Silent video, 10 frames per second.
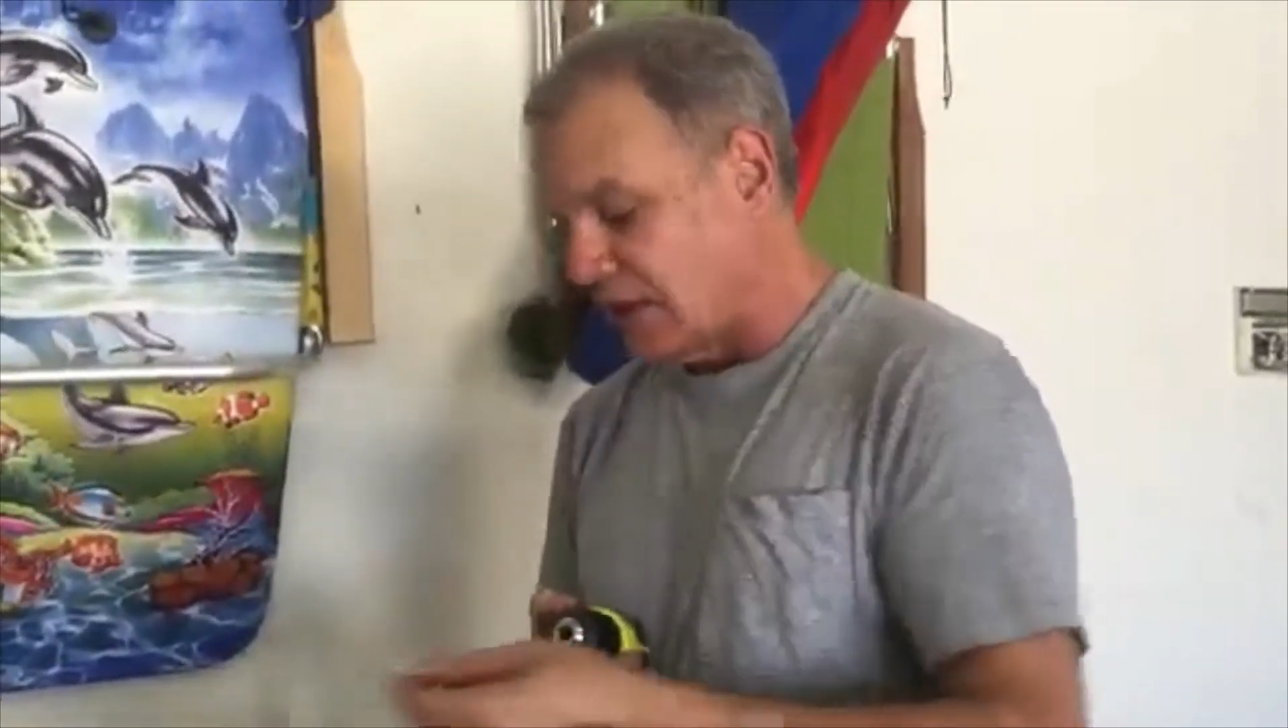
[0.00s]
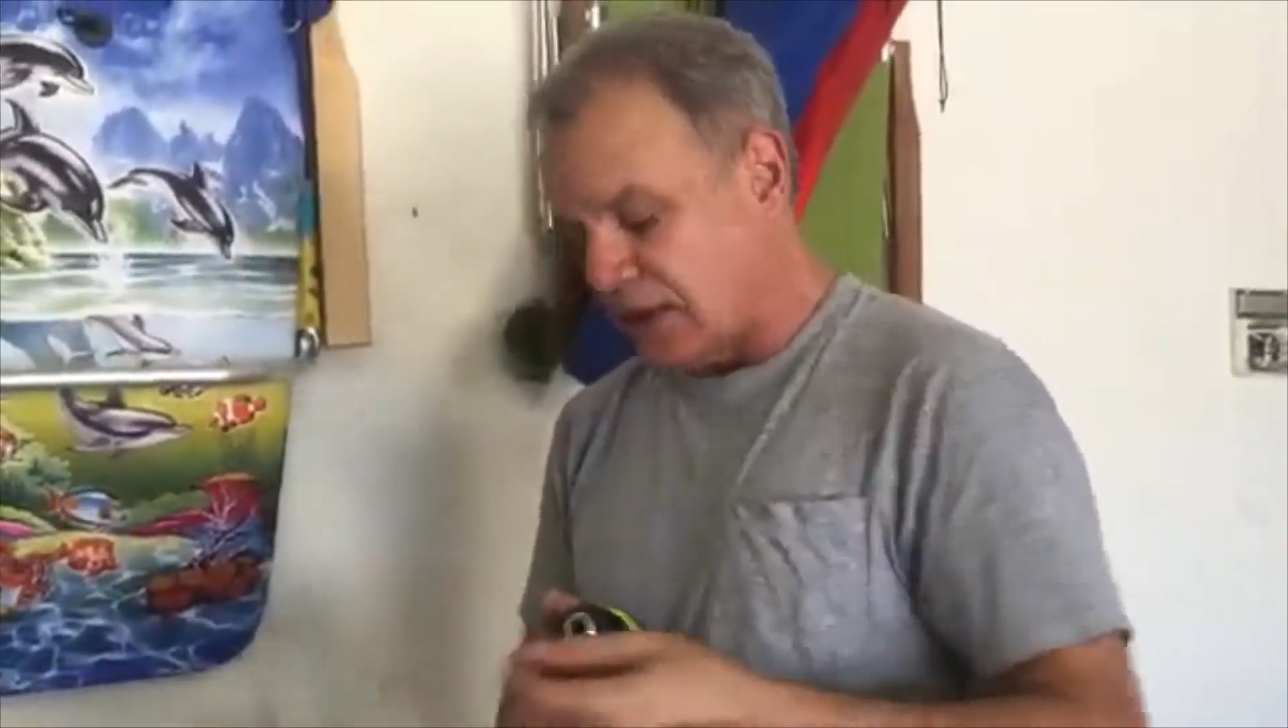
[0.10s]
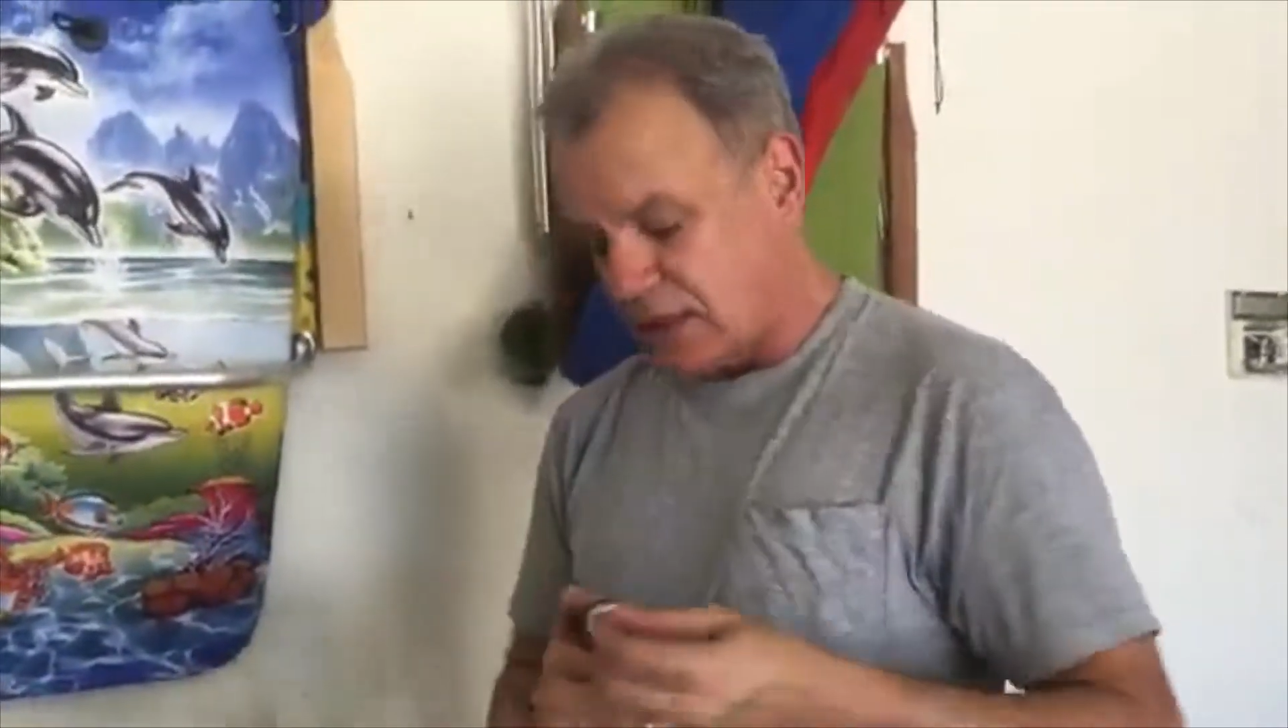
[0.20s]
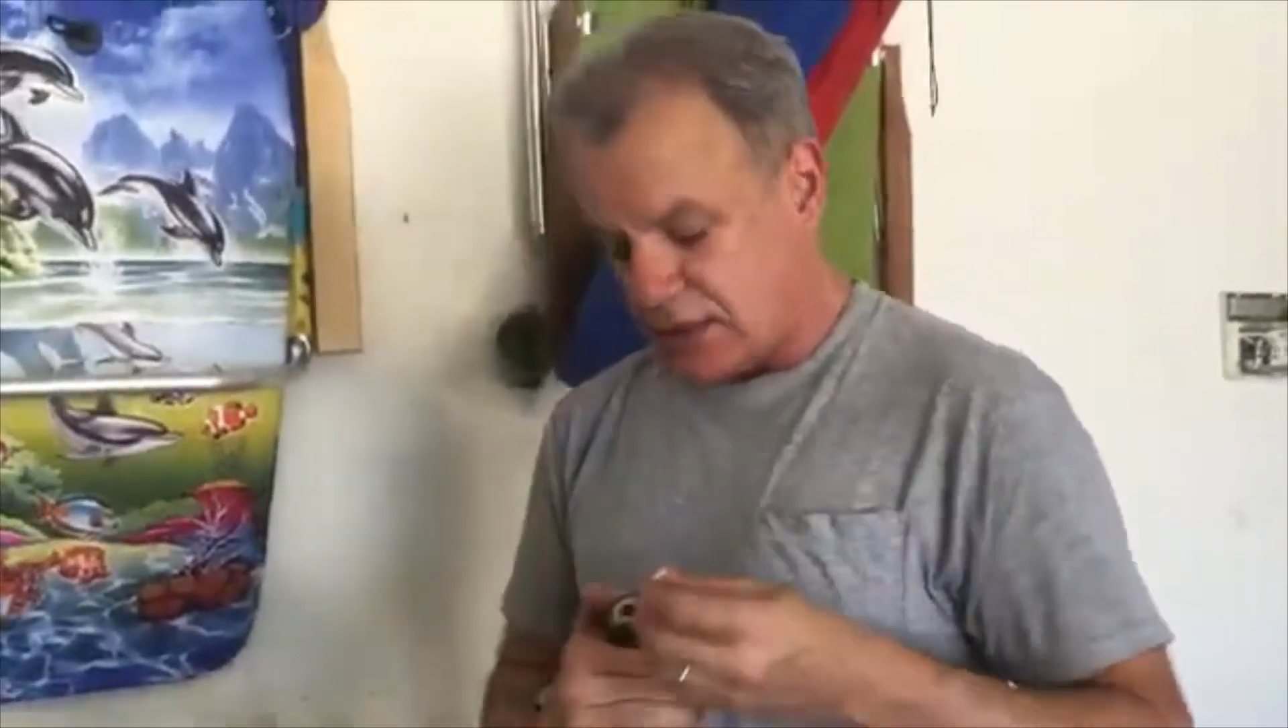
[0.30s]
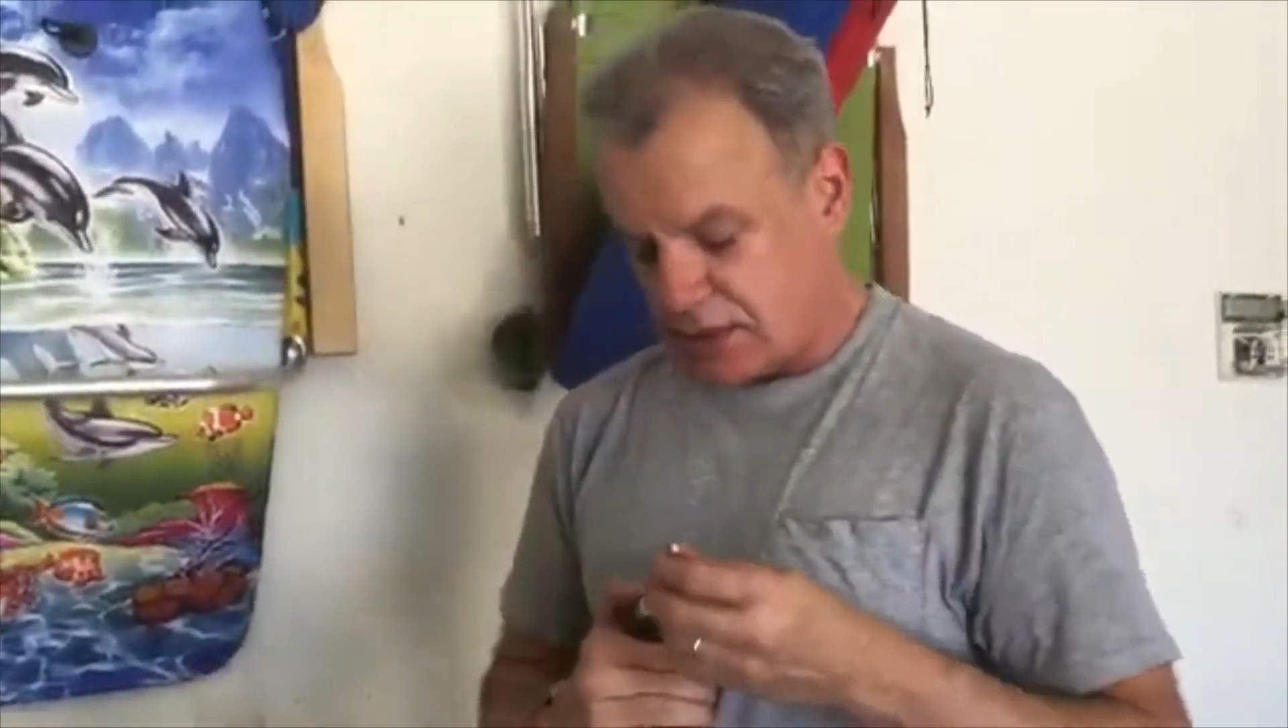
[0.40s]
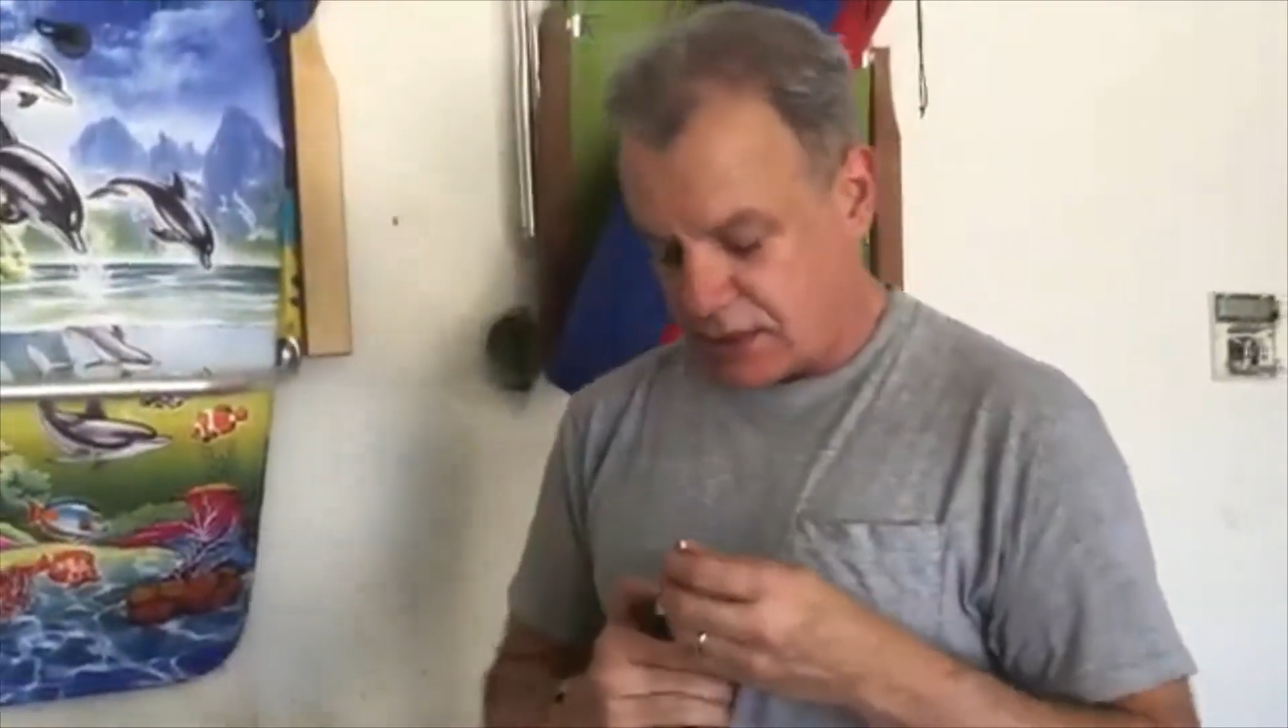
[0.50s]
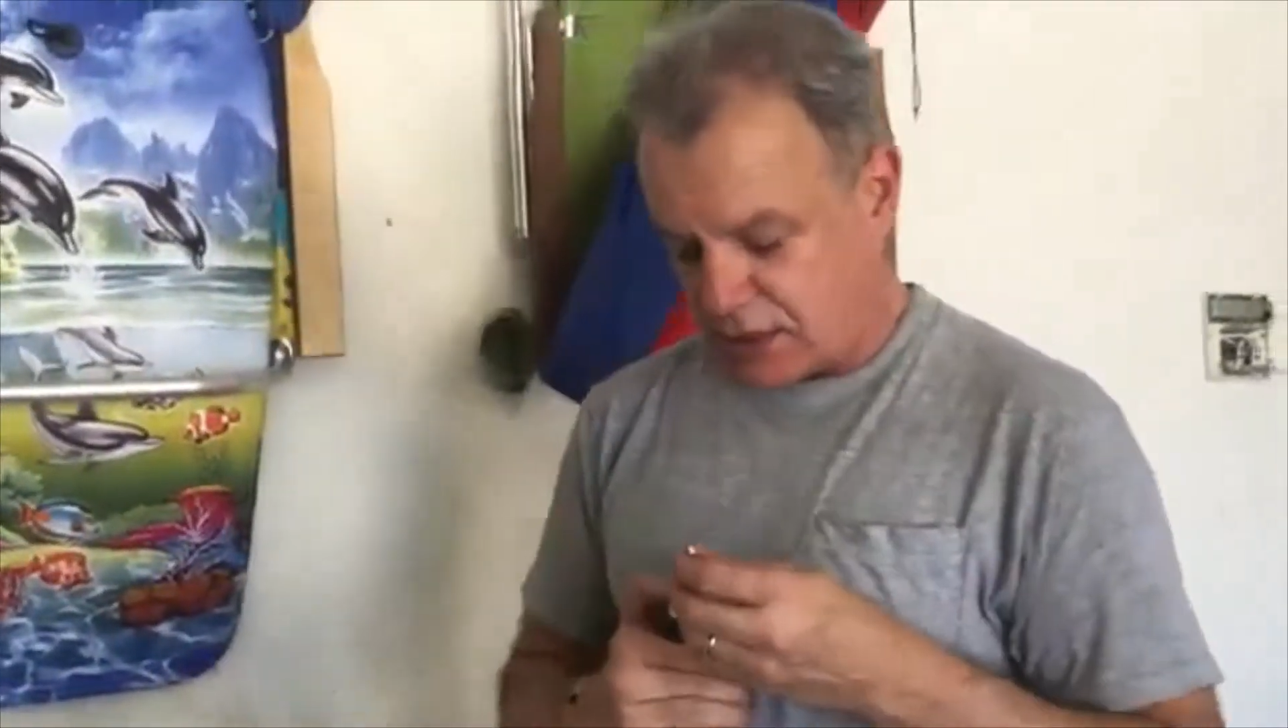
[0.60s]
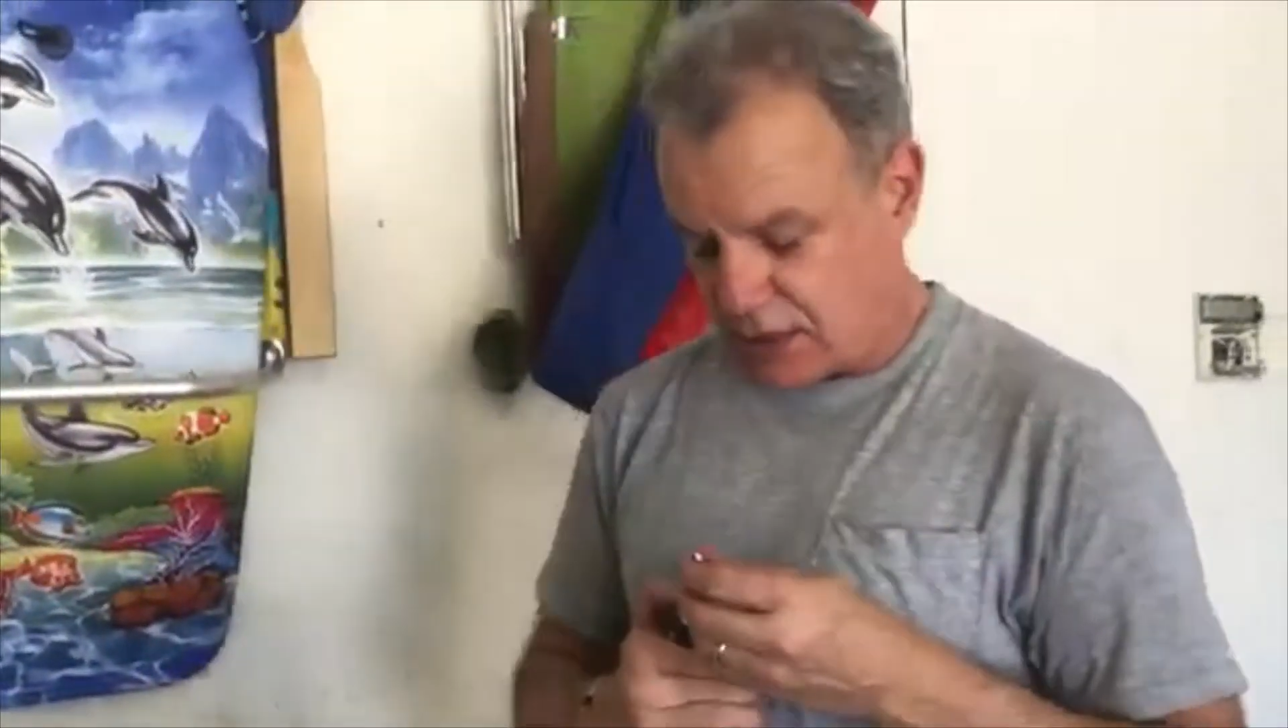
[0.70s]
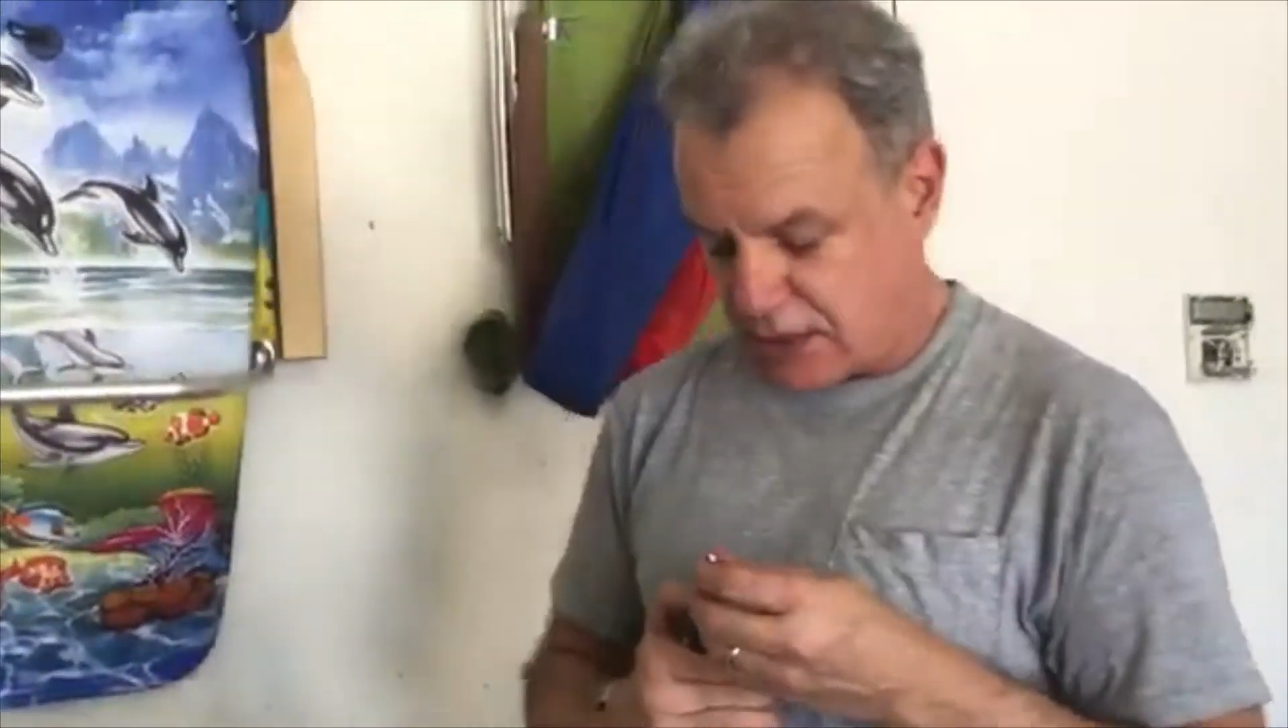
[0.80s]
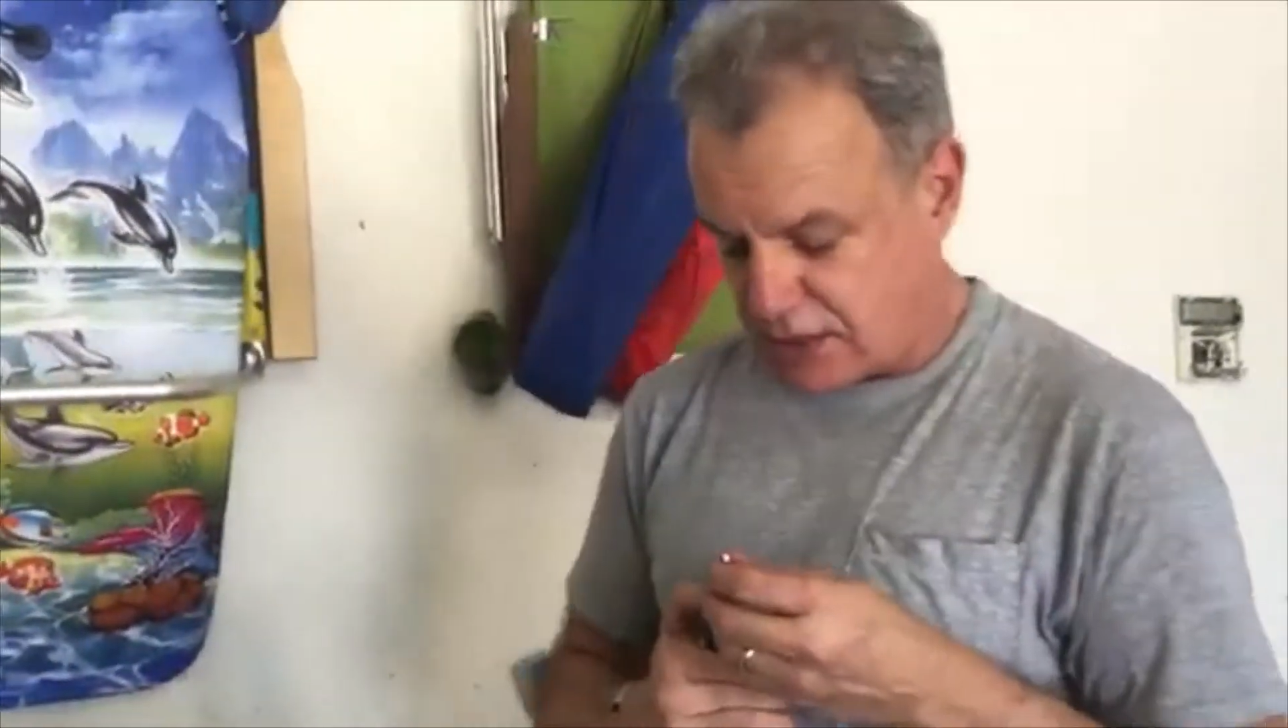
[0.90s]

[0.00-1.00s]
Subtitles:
that